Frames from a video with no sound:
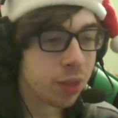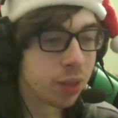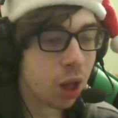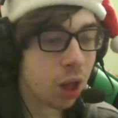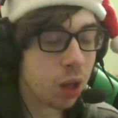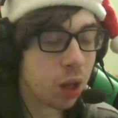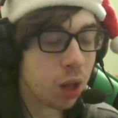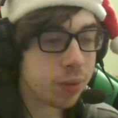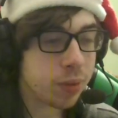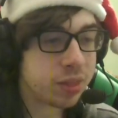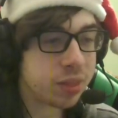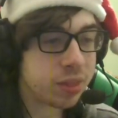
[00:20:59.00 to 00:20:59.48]

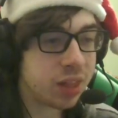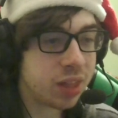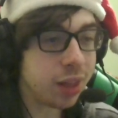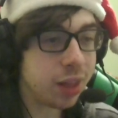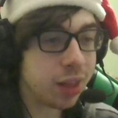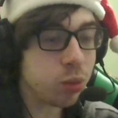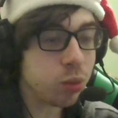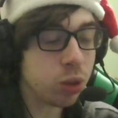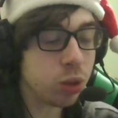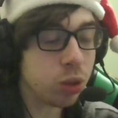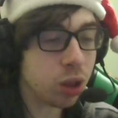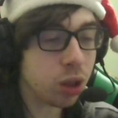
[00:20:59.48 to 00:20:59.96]
This
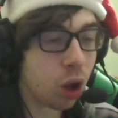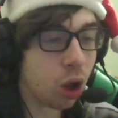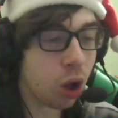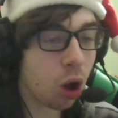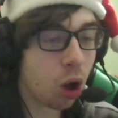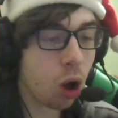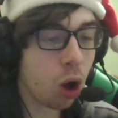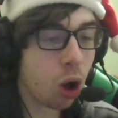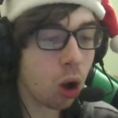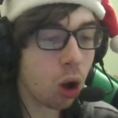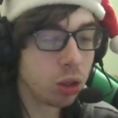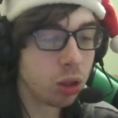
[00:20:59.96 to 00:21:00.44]
was
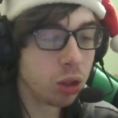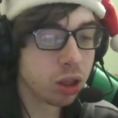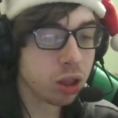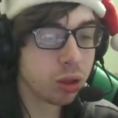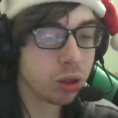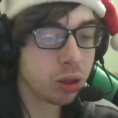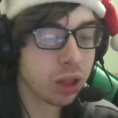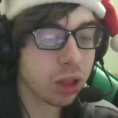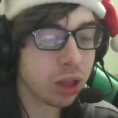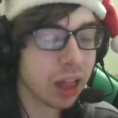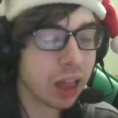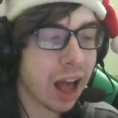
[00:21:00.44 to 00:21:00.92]
all. Oh, this was the
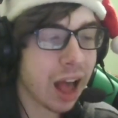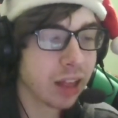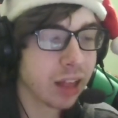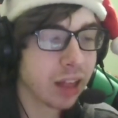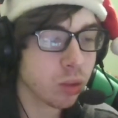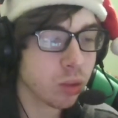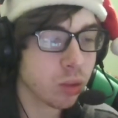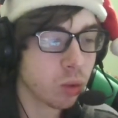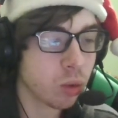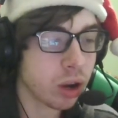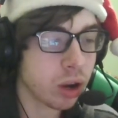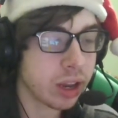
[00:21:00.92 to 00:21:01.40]
last
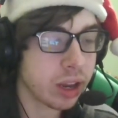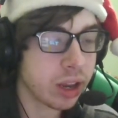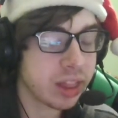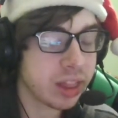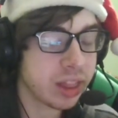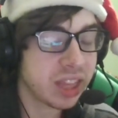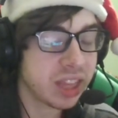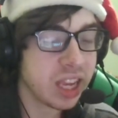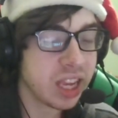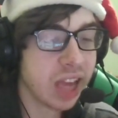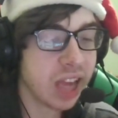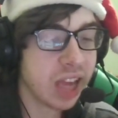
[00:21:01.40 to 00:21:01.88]
one.
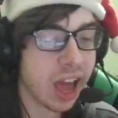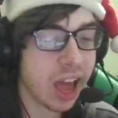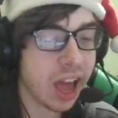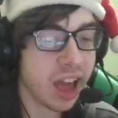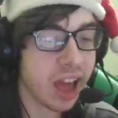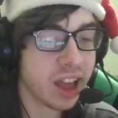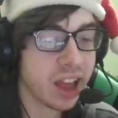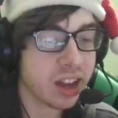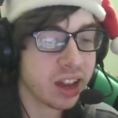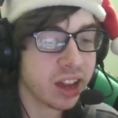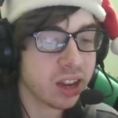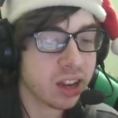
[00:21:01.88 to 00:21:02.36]
The
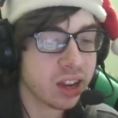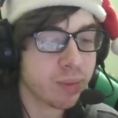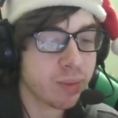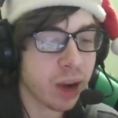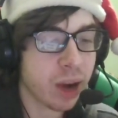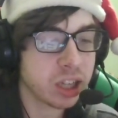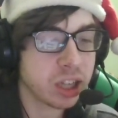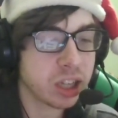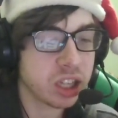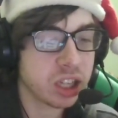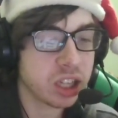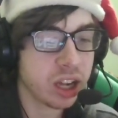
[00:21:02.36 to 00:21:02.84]
End by
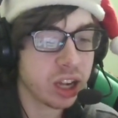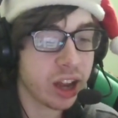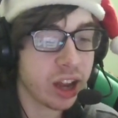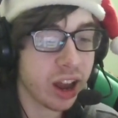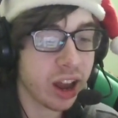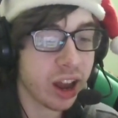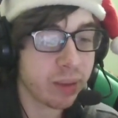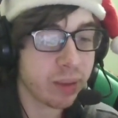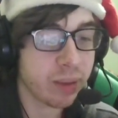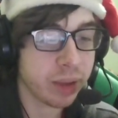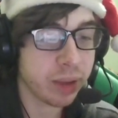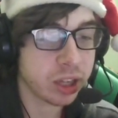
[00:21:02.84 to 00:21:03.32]
Jaiden
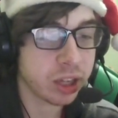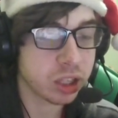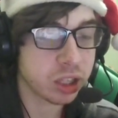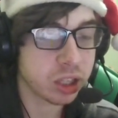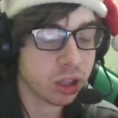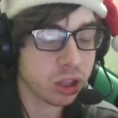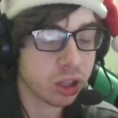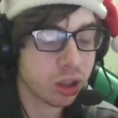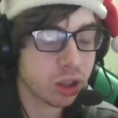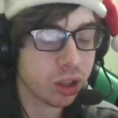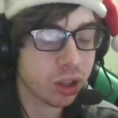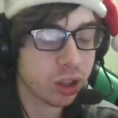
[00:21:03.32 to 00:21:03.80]
Animations.